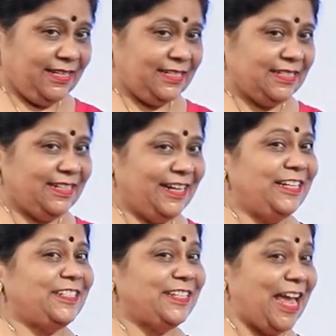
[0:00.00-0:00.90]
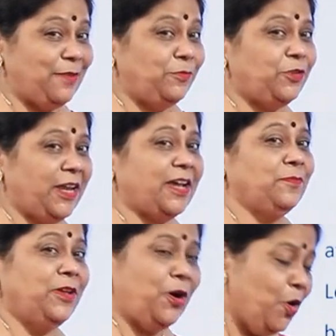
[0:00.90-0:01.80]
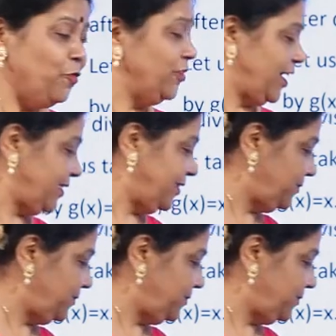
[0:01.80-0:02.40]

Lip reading: this, it is time to take up the homework.